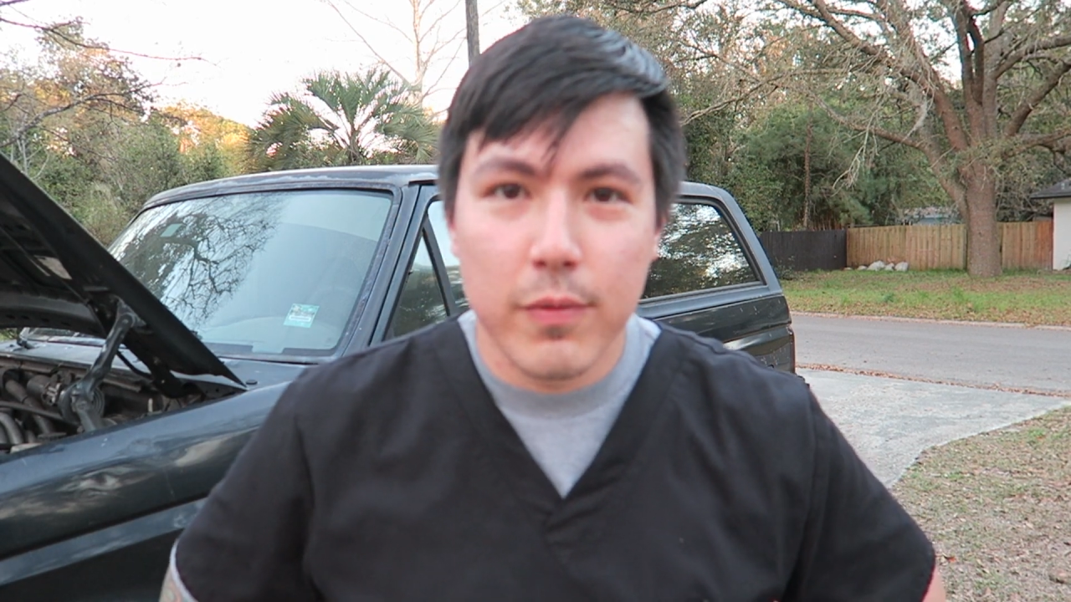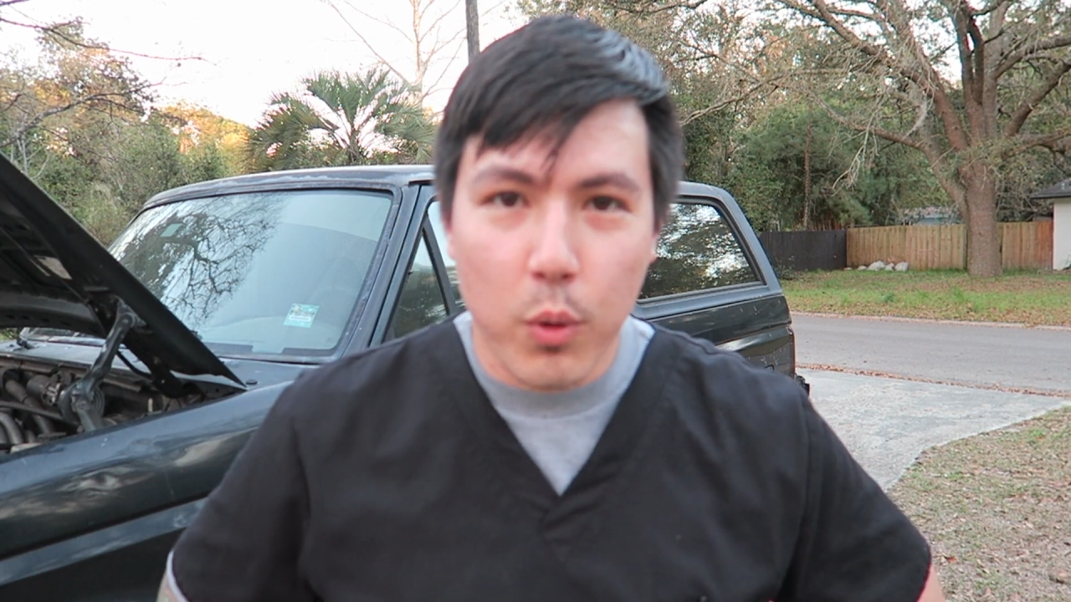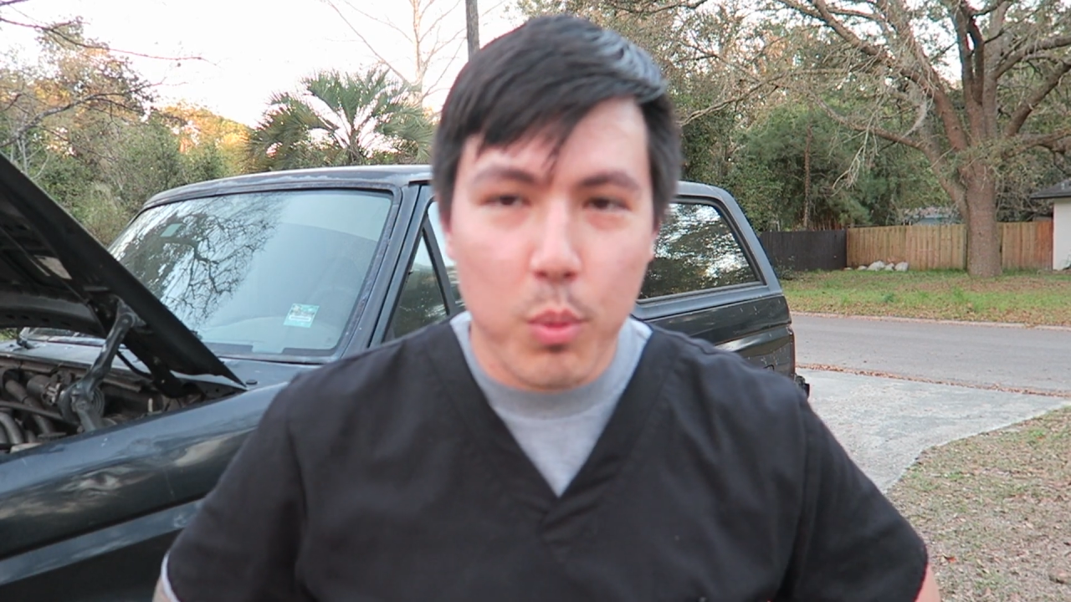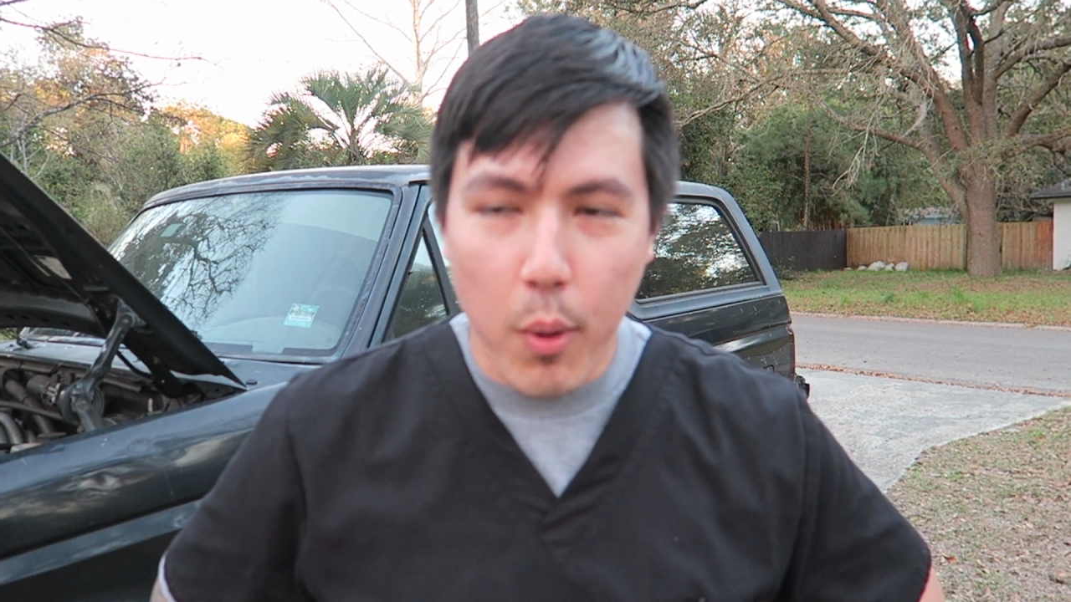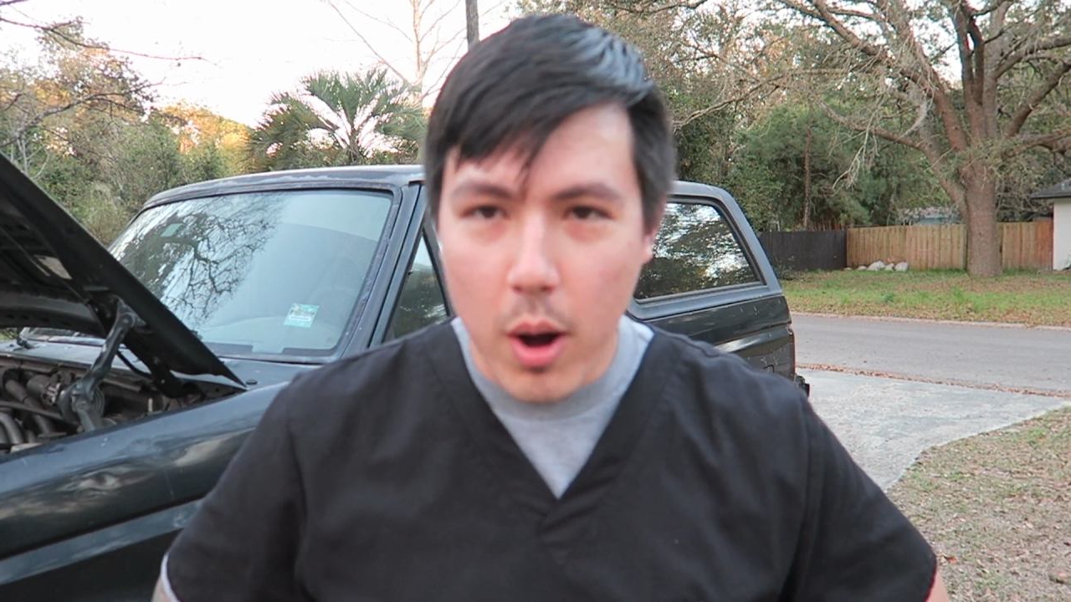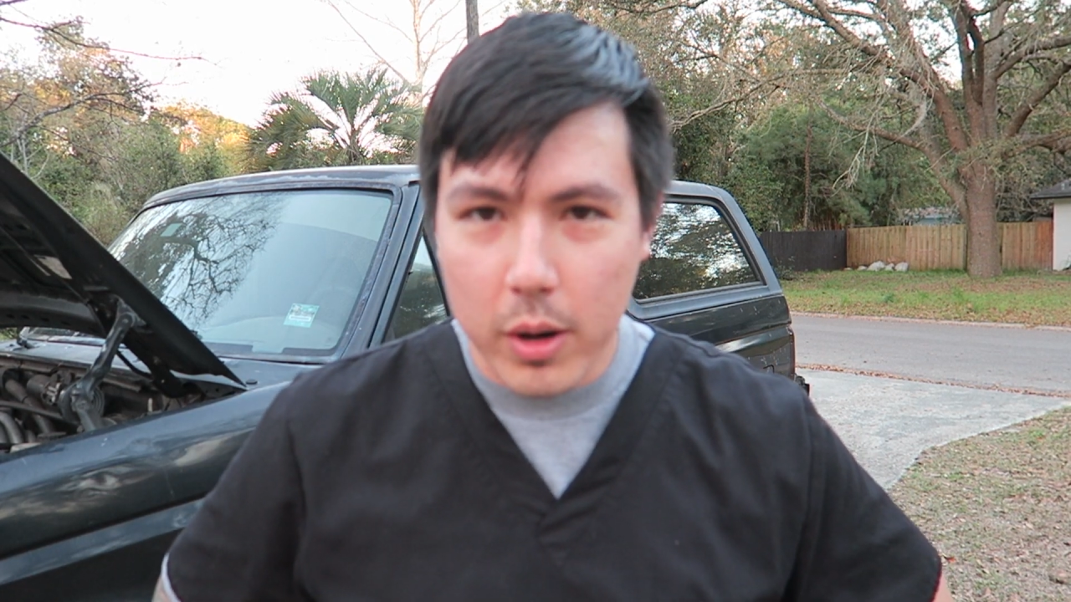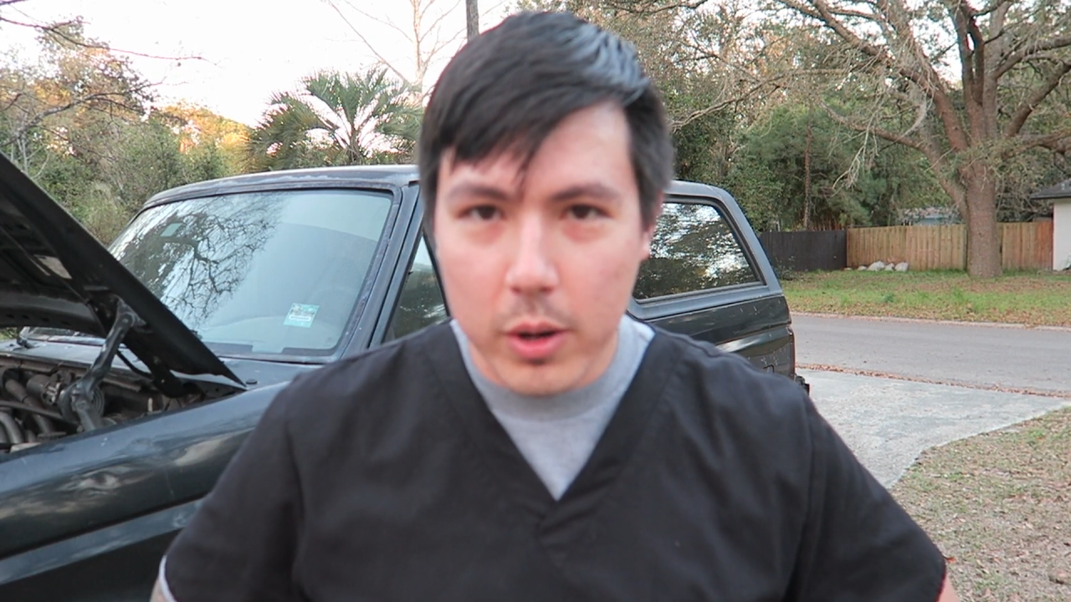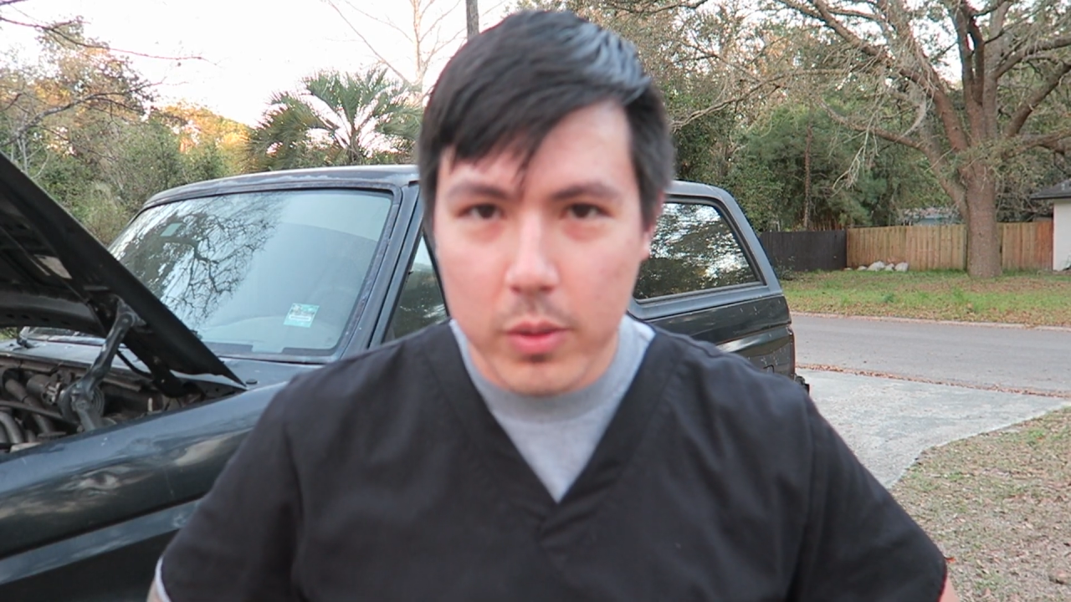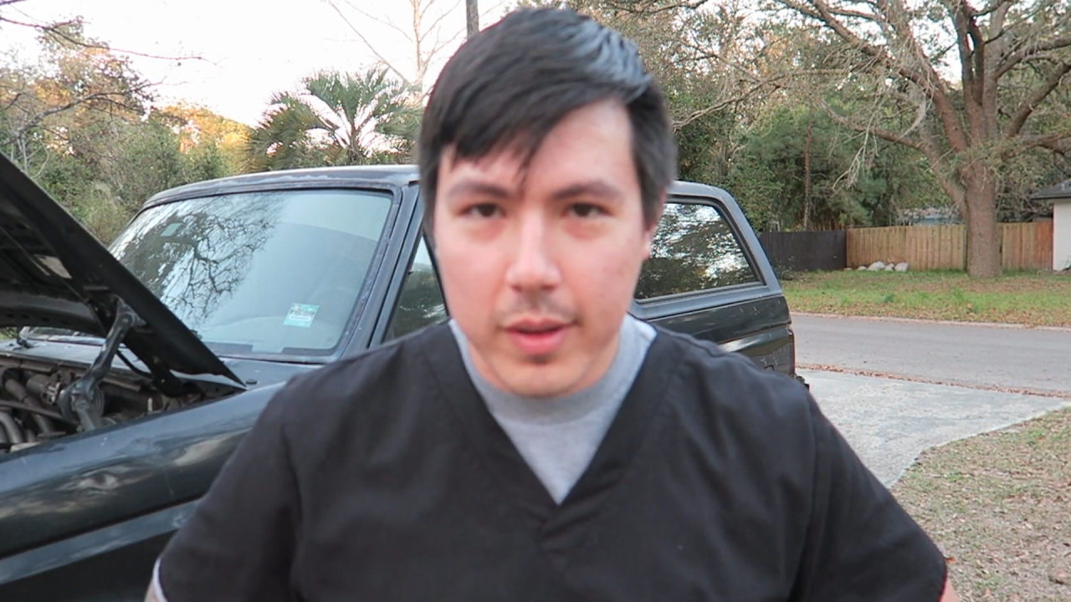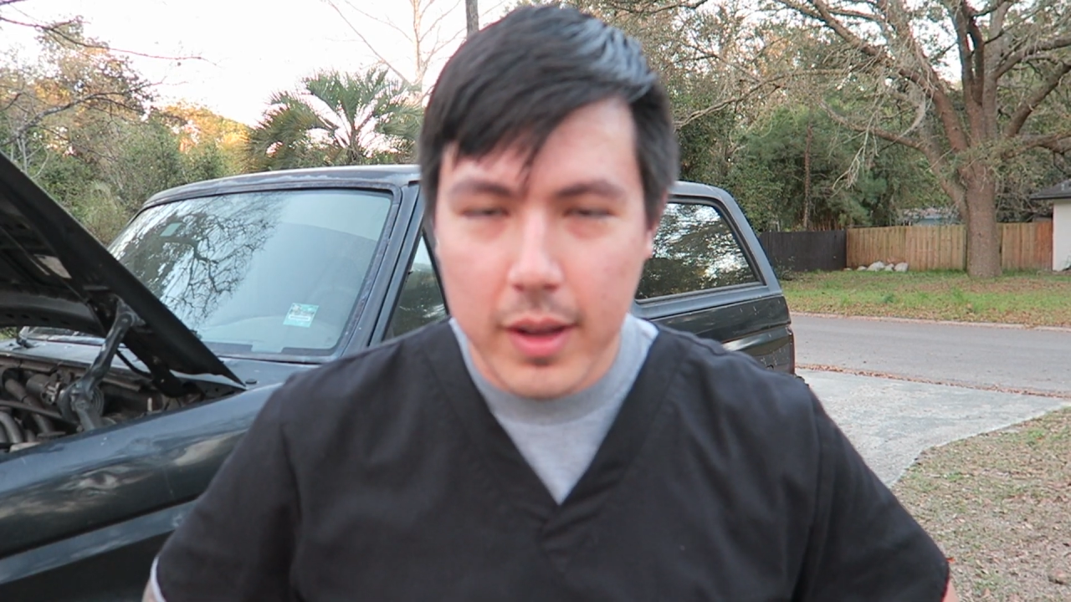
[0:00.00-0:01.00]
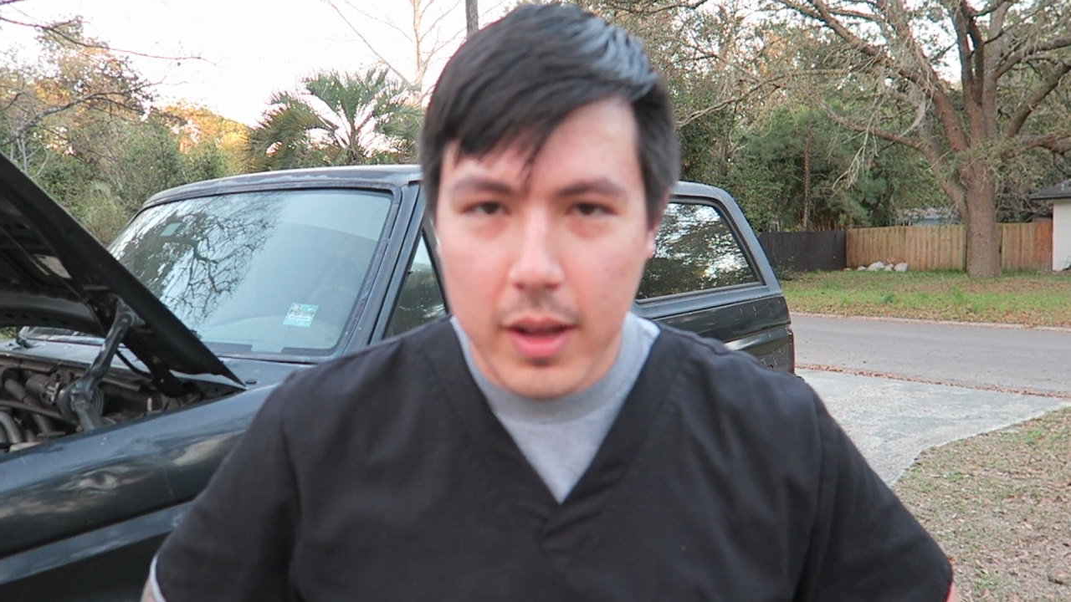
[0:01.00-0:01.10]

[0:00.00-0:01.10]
Ford Bronco,